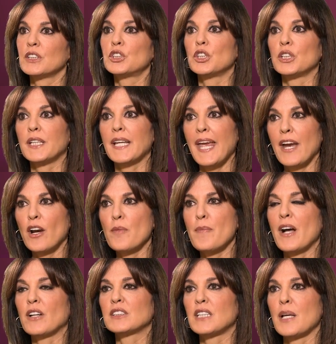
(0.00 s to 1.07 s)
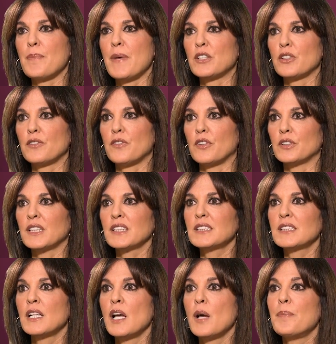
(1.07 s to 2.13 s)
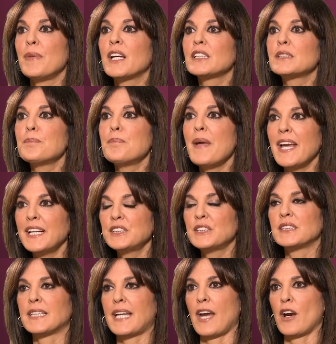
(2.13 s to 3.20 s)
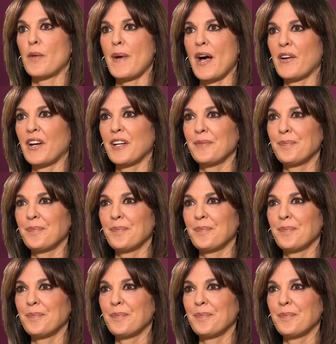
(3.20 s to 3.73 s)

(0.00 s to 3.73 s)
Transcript: should care about submental fullness because patients care about it.